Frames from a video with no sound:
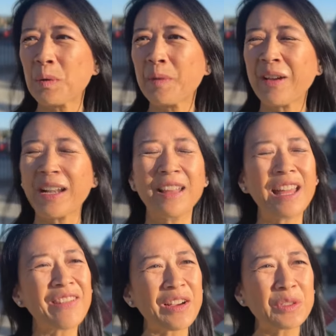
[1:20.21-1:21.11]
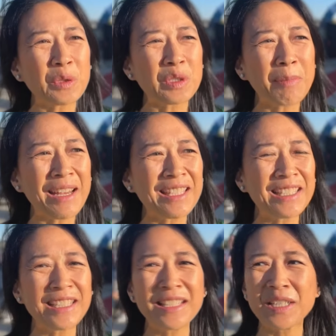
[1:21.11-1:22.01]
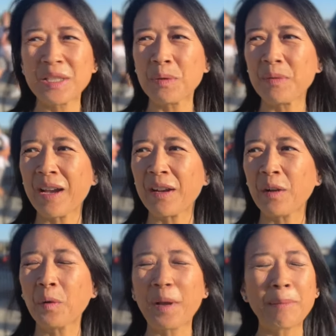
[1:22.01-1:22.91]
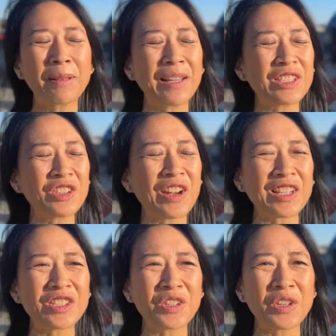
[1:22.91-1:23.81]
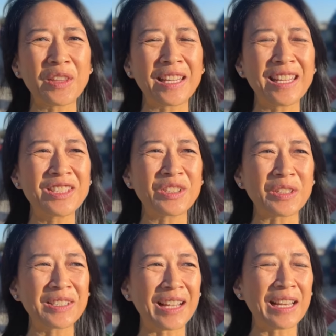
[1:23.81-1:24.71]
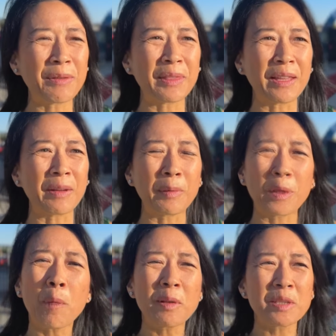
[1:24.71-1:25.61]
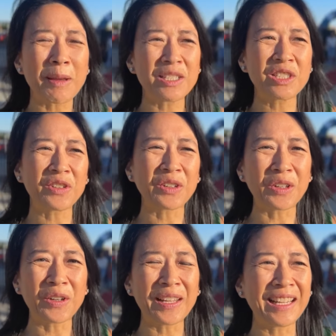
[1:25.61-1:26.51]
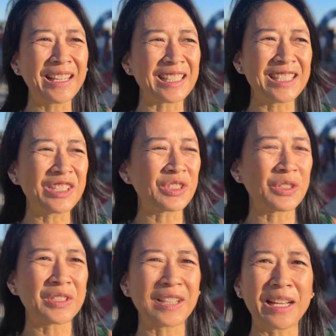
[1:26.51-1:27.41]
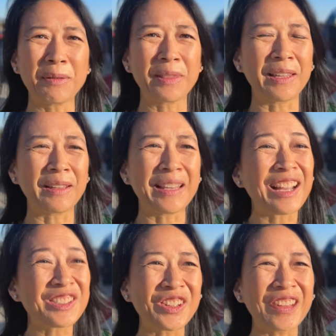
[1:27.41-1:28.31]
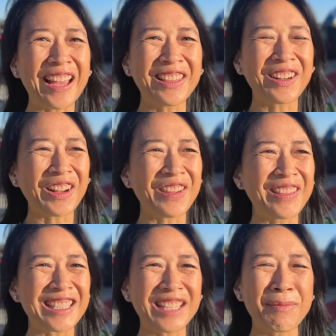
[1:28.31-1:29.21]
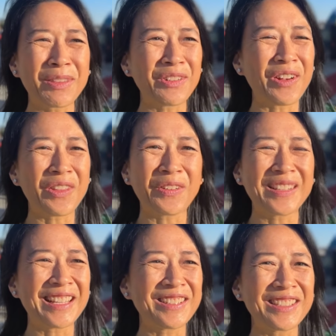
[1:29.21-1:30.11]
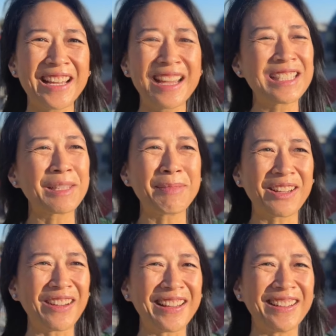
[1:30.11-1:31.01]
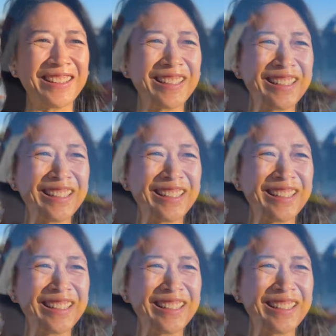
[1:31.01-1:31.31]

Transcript: We've got a lot of outdoor spaces. We've got a great play structure. The kids are excited with the with the open spaces for learning, and the teachers are excited with the natural light that are com that's coming through all their windows. It's gonna be a great year.